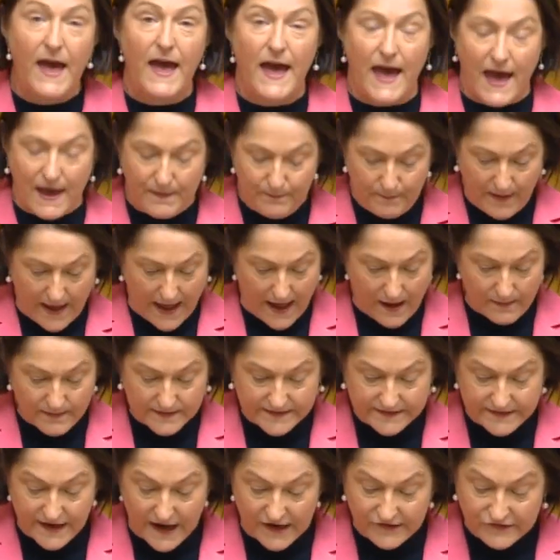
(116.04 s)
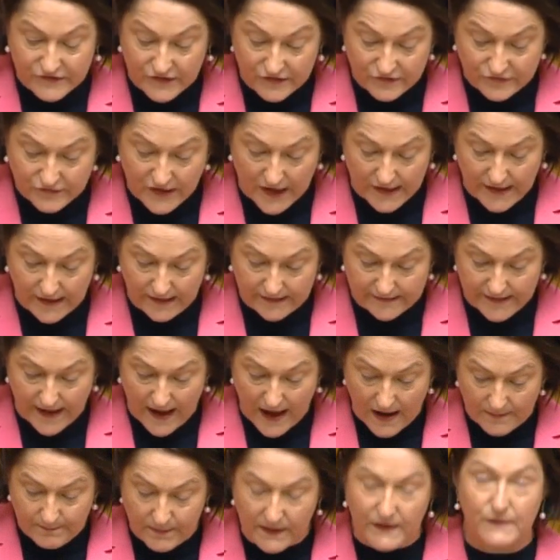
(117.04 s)
and power stations shutting
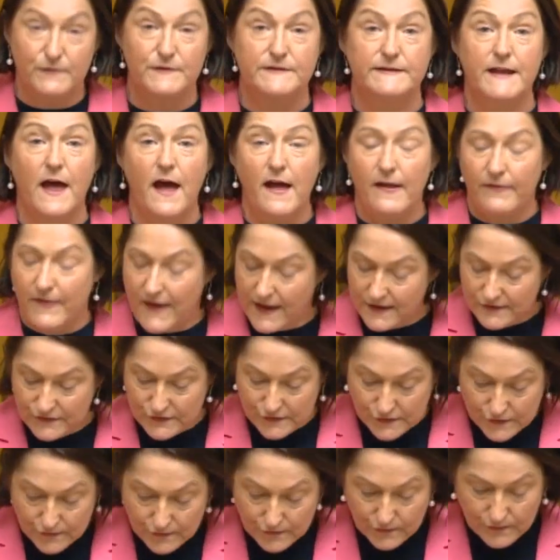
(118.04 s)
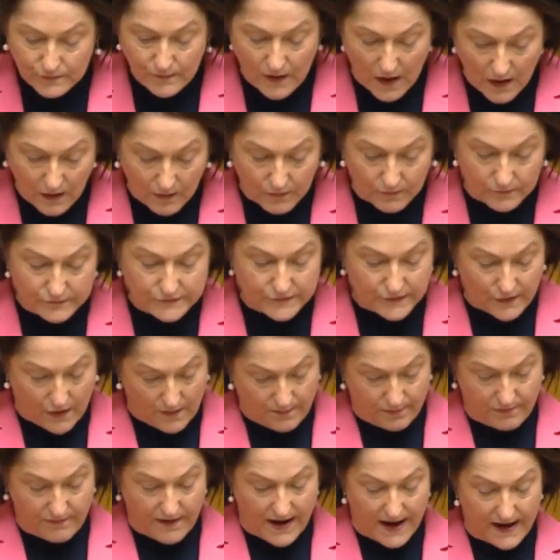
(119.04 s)
down because they're too old to
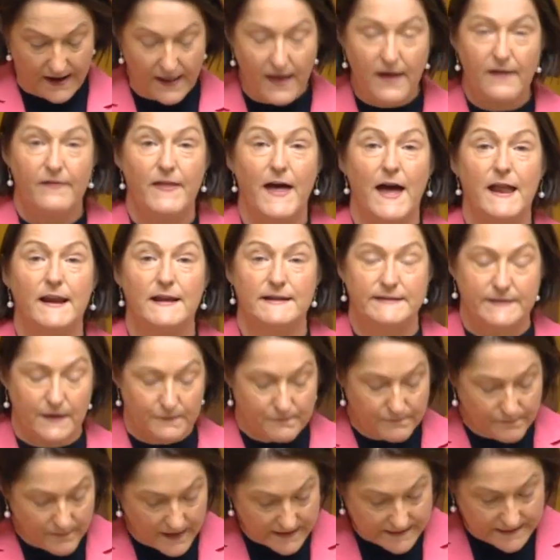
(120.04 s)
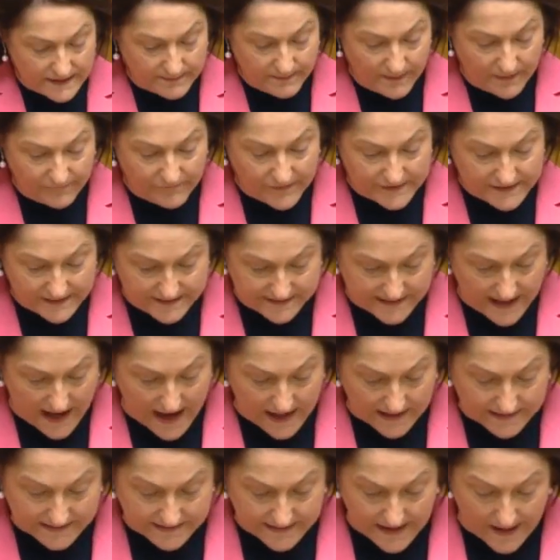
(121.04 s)
operate. That is a recipe for
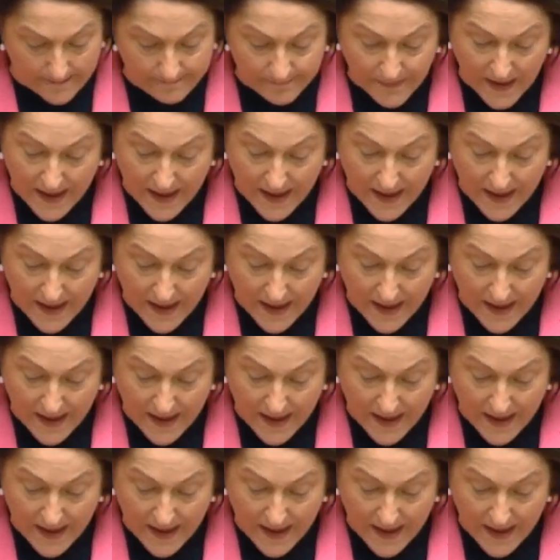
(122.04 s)
disaster.